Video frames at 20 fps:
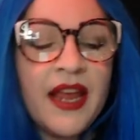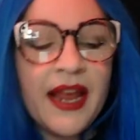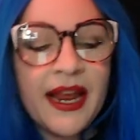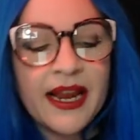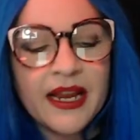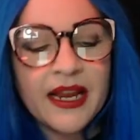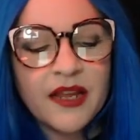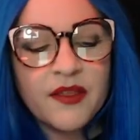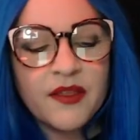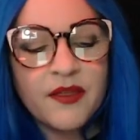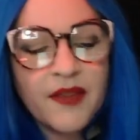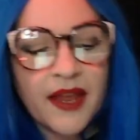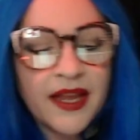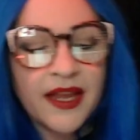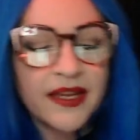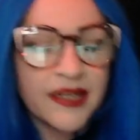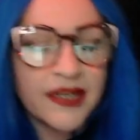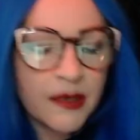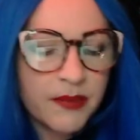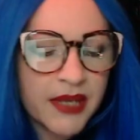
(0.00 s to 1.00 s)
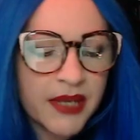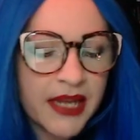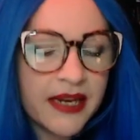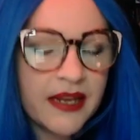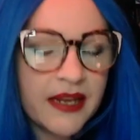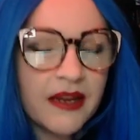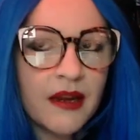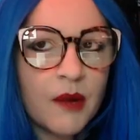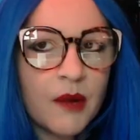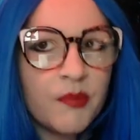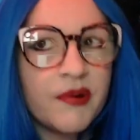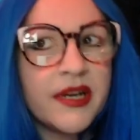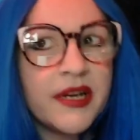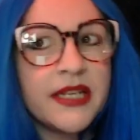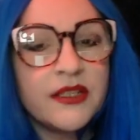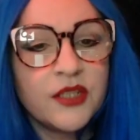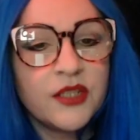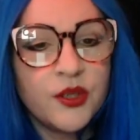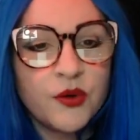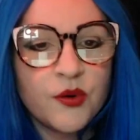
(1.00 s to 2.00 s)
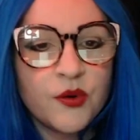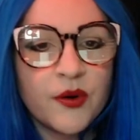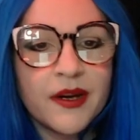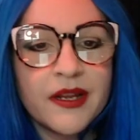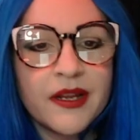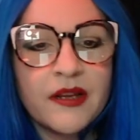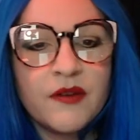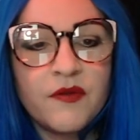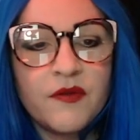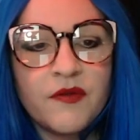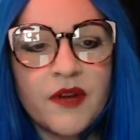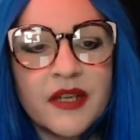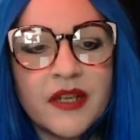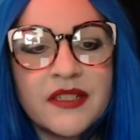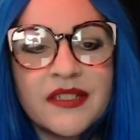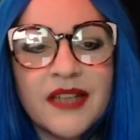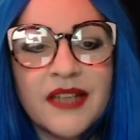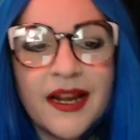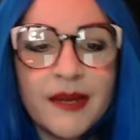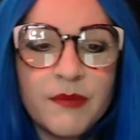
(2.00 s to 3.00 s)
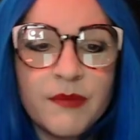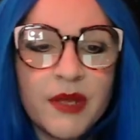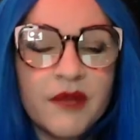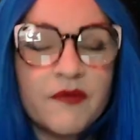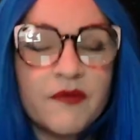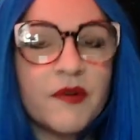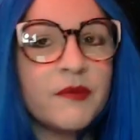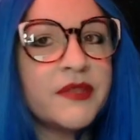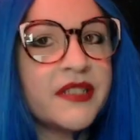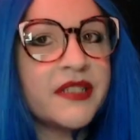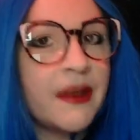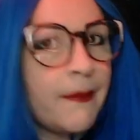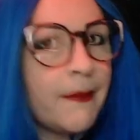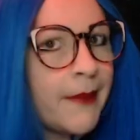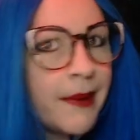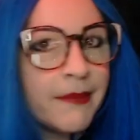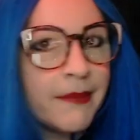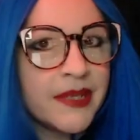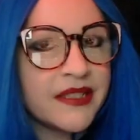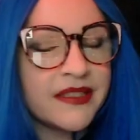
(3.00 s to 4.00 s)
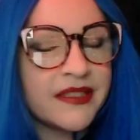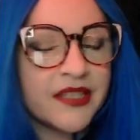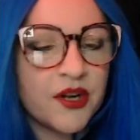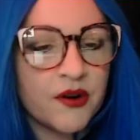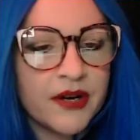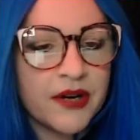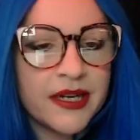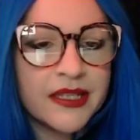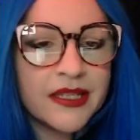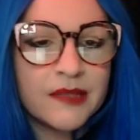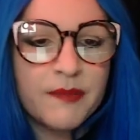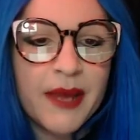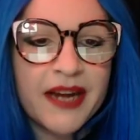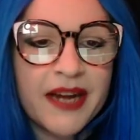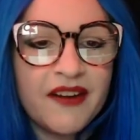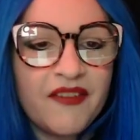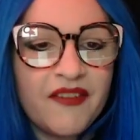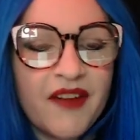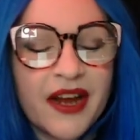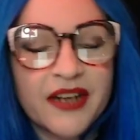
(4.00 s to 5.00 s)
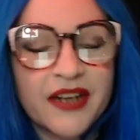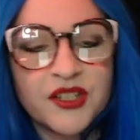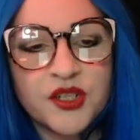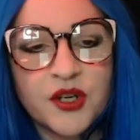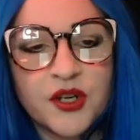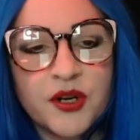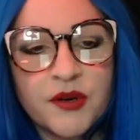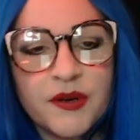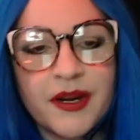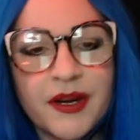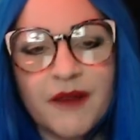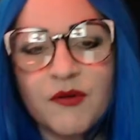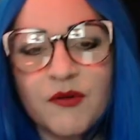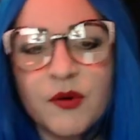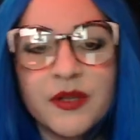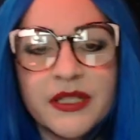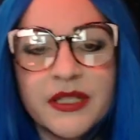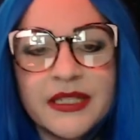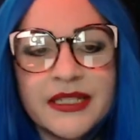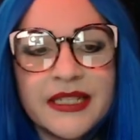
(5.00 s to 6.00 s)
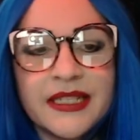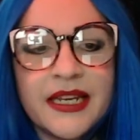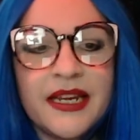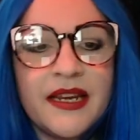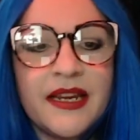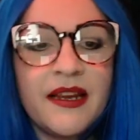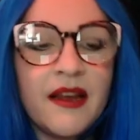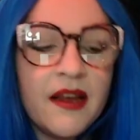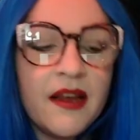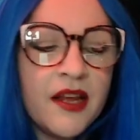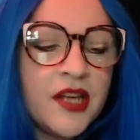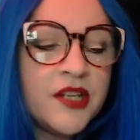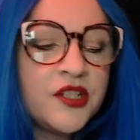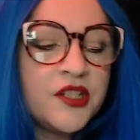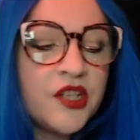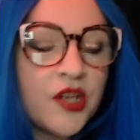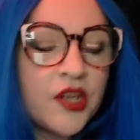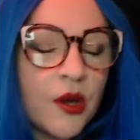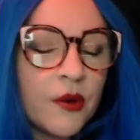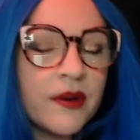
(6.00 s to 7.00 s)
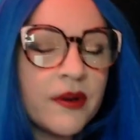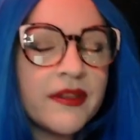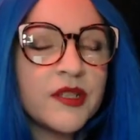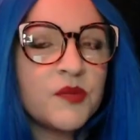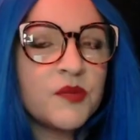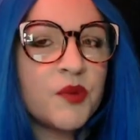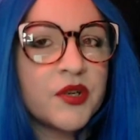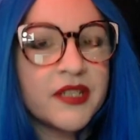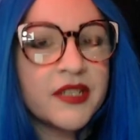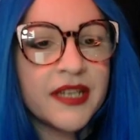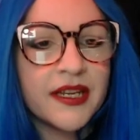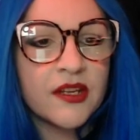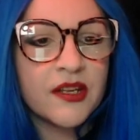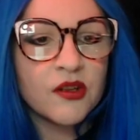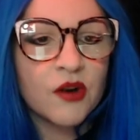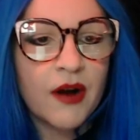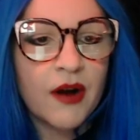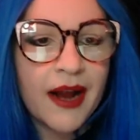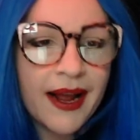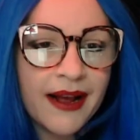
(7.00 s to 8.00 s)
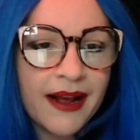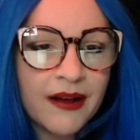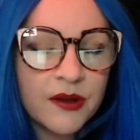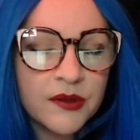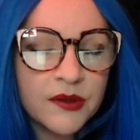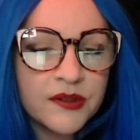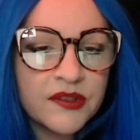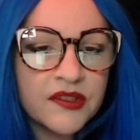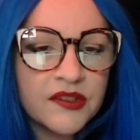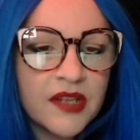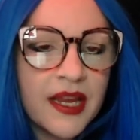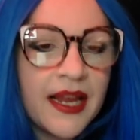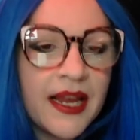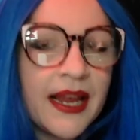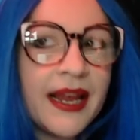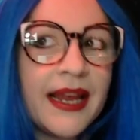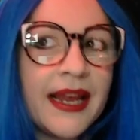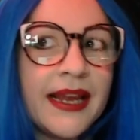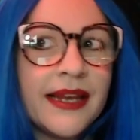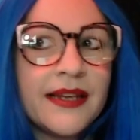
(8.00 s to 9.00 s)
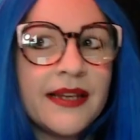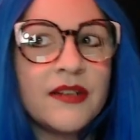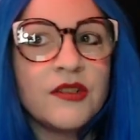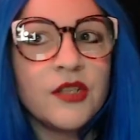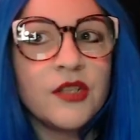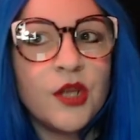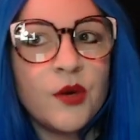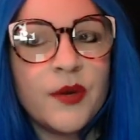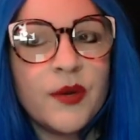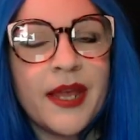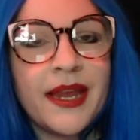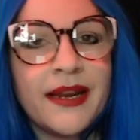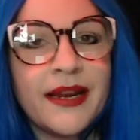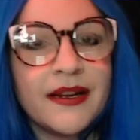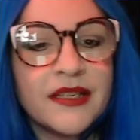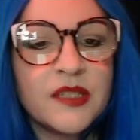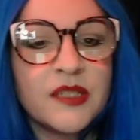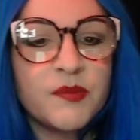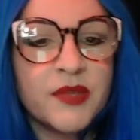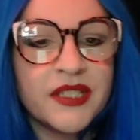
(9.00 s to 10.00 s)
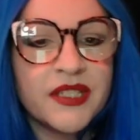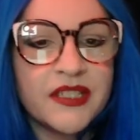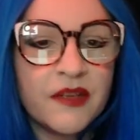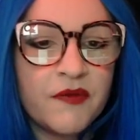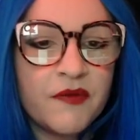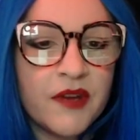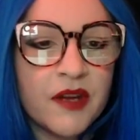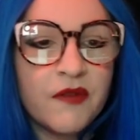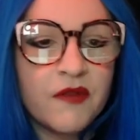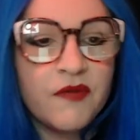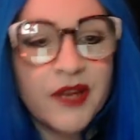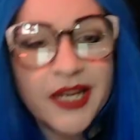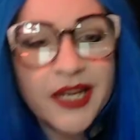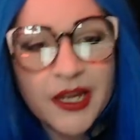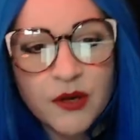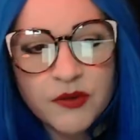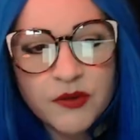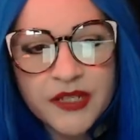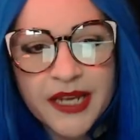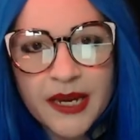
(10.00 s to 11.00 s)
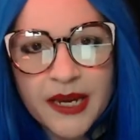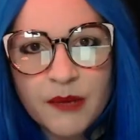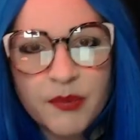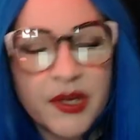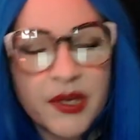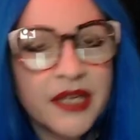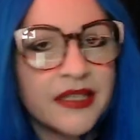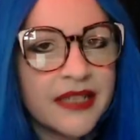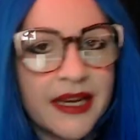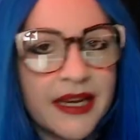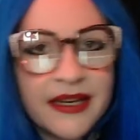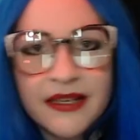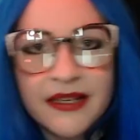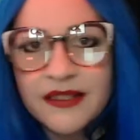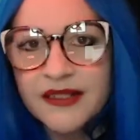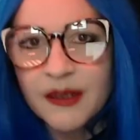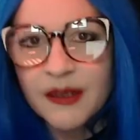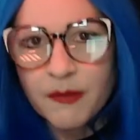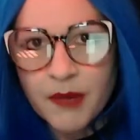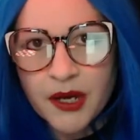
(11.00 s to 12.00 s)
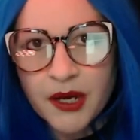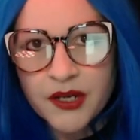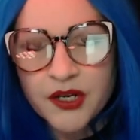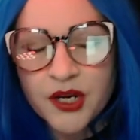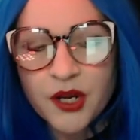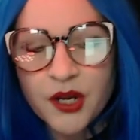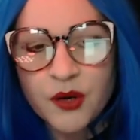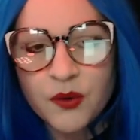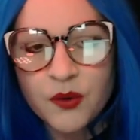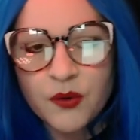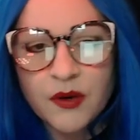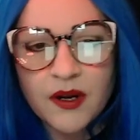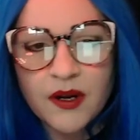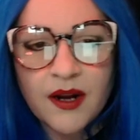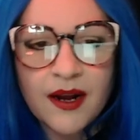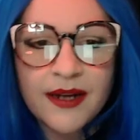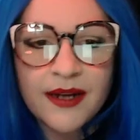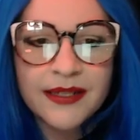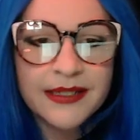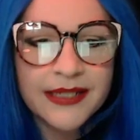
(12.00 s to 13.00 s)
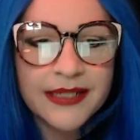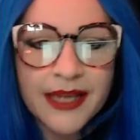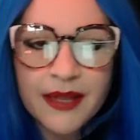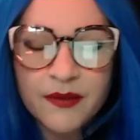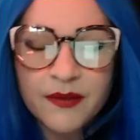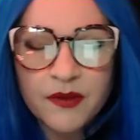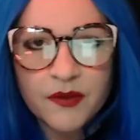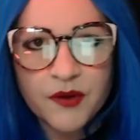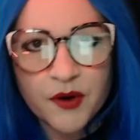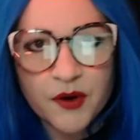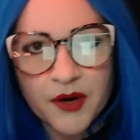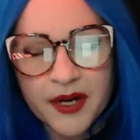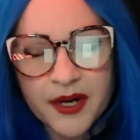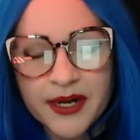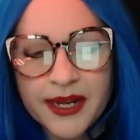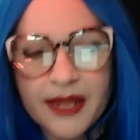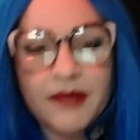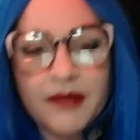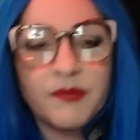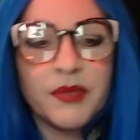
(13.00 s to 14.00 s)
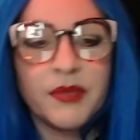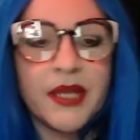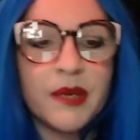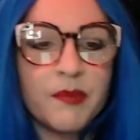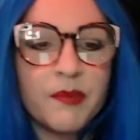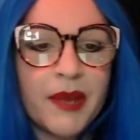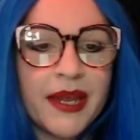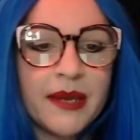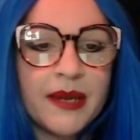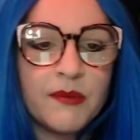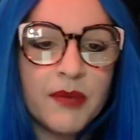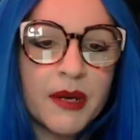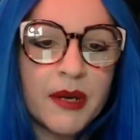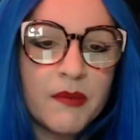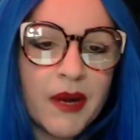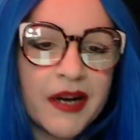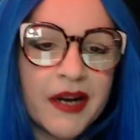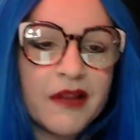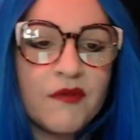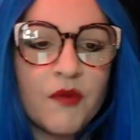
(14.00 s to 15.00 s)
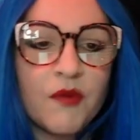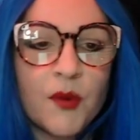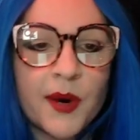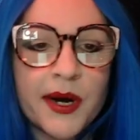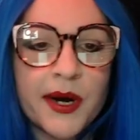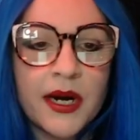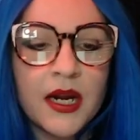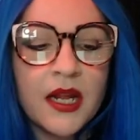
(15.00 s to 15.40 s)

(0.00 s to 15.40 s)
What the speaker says: and they end up getting a pretty lucrative assignment from some mysterious benefactor who you never really see to go to this particular house and locate a specific videotape containing some unknown content that they're going to get, like, paid big money for.